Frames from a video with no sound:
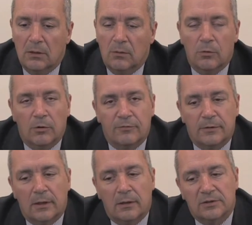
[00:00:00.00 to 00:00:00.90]
We're often
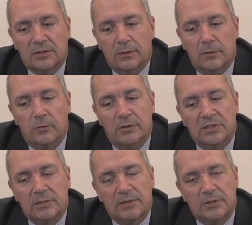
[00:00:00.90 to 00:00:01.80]
asked who needs
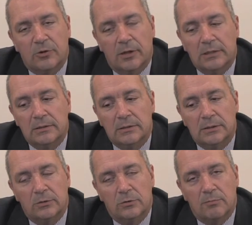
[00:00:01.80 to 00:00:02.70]
to be trained to
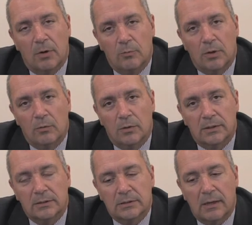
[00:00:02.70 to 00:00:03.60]
use mobile
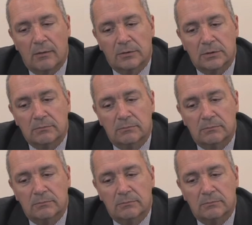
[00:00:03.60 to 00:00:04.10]
working towers.